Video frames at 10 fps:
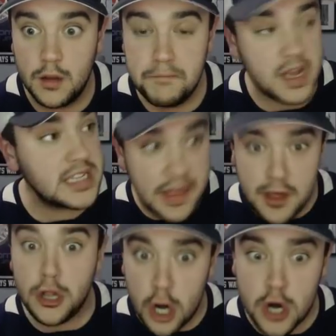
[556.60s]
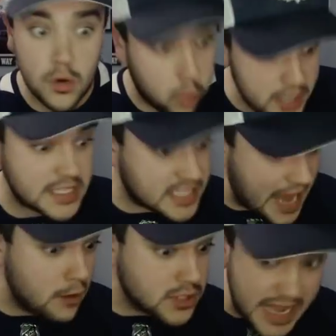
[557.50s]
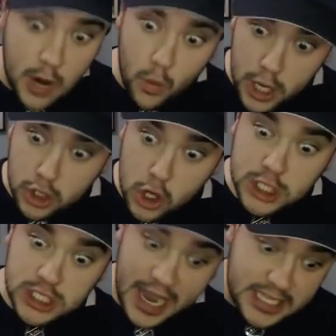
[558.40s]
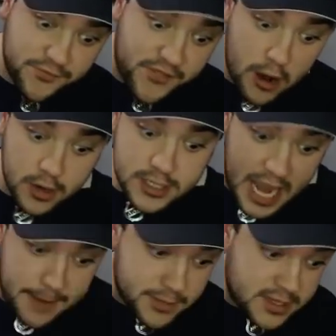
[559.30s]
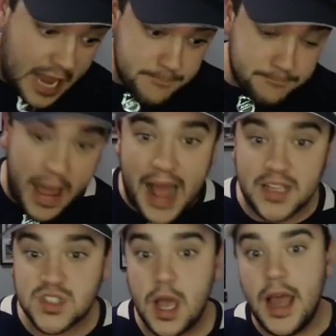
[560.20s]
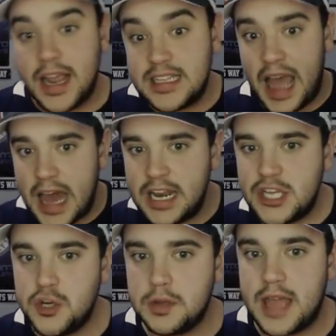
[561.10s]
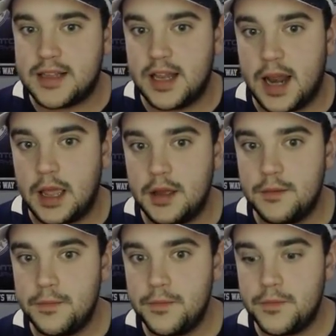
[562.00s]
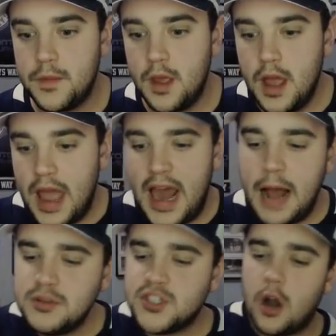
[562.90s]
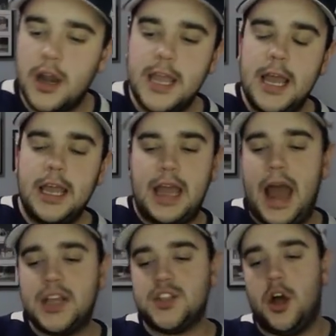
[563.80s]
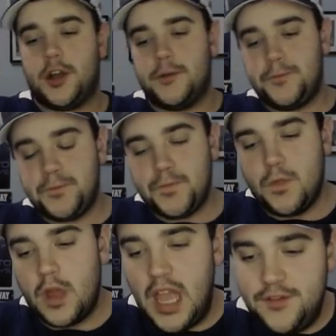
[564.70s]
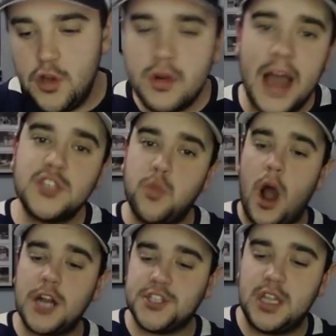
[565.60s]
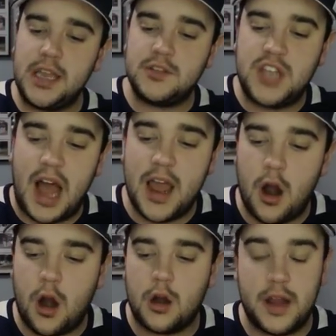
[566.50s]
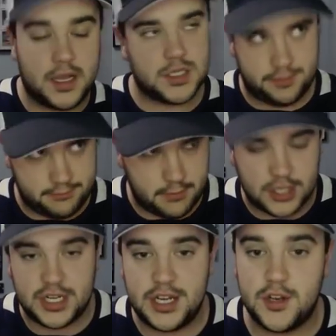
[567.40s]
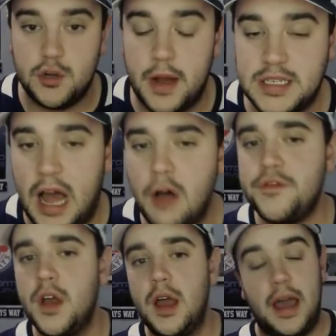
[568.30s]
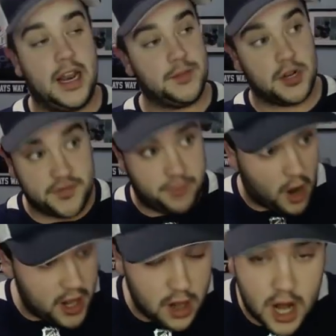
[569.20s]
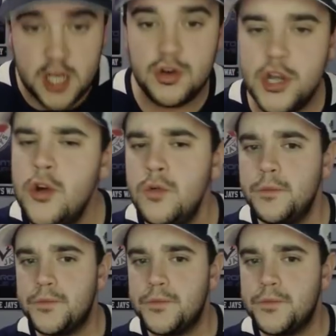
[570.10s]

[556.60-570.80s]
Because then they'll learn what it sounds like and what it looks like to fire a tape-to-tape pass. Because they had an issue with that today. And I'm sorry, guys, look. If you guys watch the Leafs die hard as much as I do myself, and as much as probably a lot of you do,